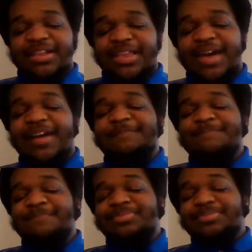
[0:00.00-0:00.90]
of glad
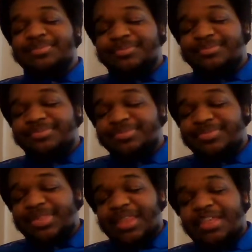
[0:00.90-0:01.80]

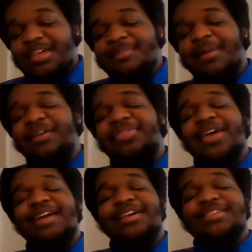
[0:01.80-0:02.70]
about
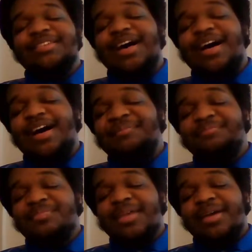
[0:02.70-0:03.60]
that, because
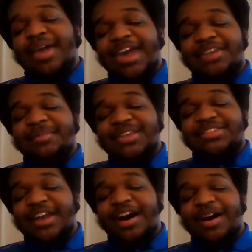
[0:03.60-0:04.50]
anime
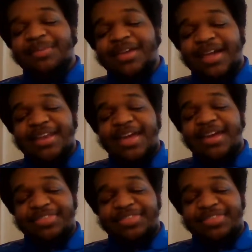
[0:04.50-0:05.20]
snob, he kind